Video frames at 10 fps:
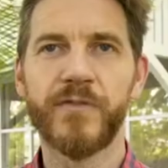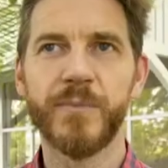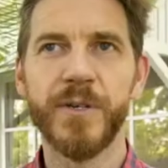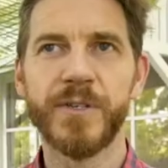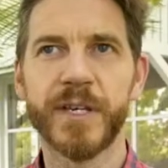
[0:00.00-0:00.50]

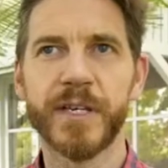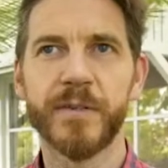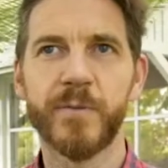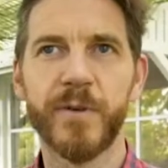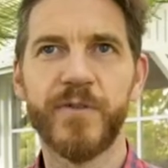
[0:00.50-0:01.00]
from
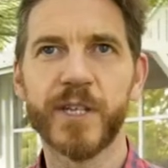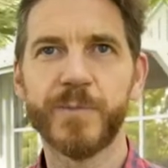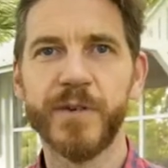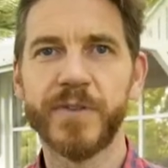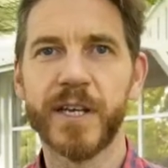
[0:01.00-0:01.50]
using, when we
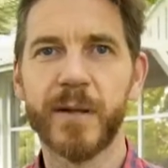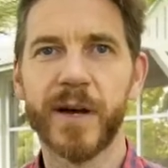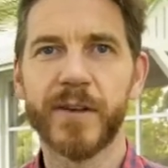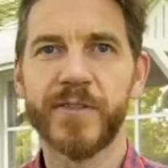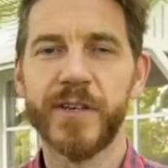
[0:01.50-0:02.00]
first moved in,
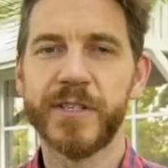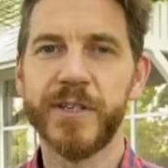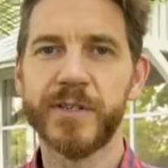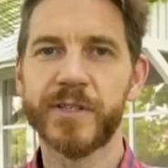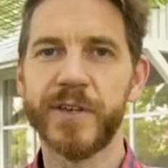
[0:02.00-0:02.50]
about 30
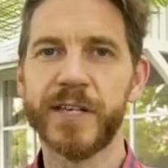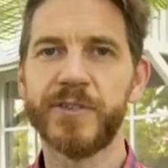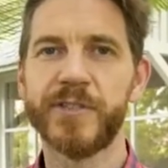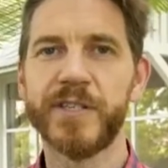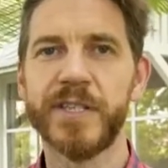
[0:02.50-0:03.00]
units of
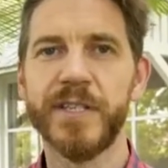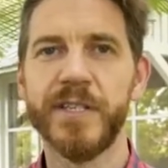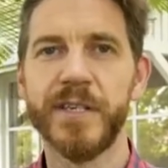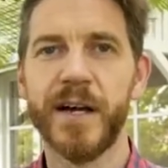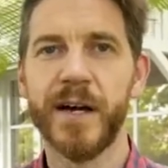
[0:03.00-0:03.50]

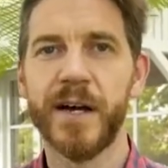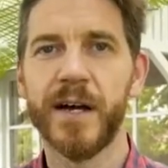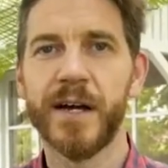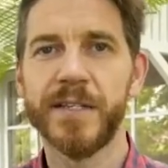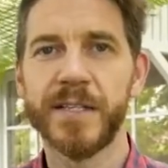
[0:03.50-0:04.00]
electricity
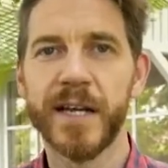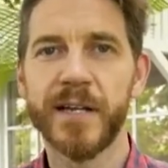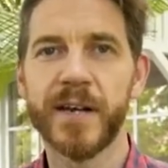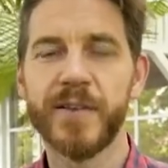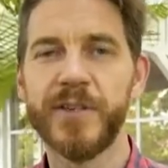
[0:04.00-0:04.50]
a
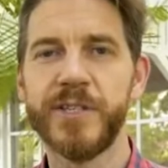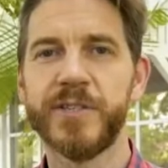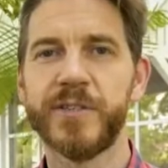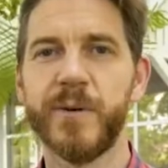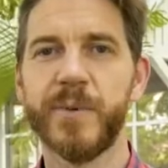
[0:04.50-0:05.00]
day on
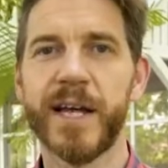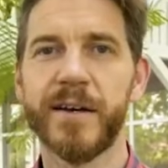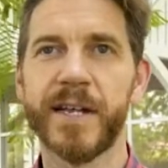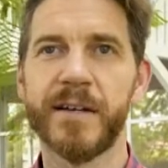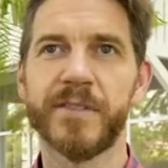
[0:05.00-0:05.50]
average, and we're
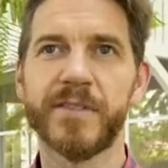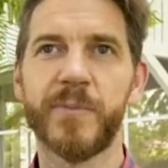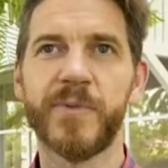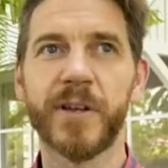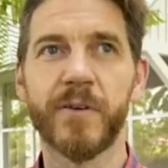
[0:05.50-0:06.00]
now down to
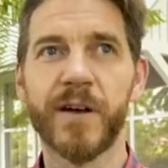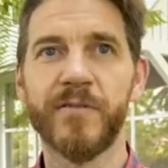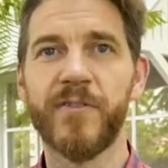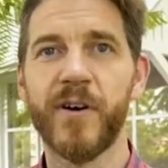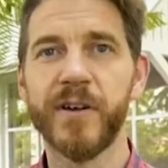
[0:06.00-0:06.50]
something
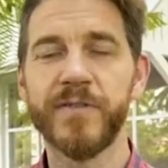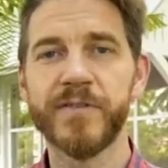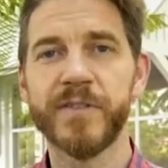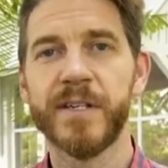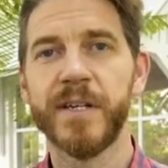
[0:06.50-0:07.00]
around 5.
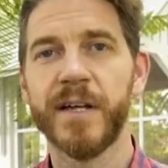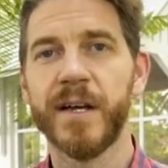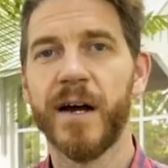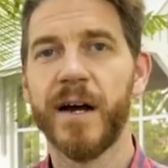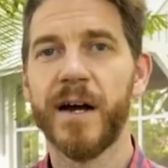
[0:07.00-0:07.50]

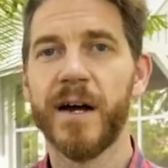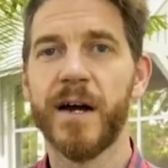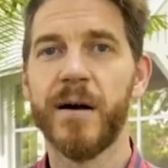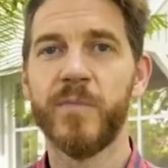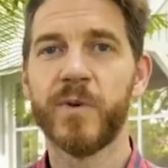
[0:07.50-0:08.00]

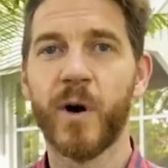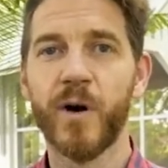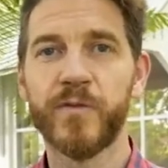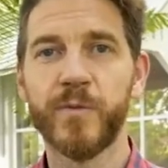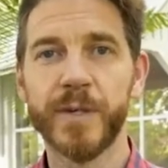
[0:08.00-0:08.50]
Quite
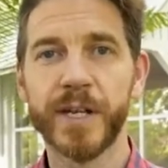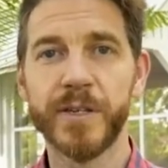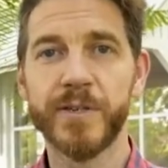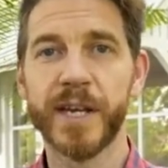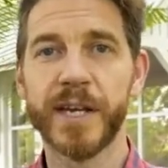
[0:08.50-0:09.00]
often we
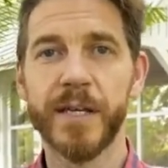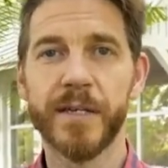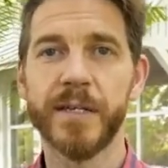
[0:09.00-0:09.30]
don't use any.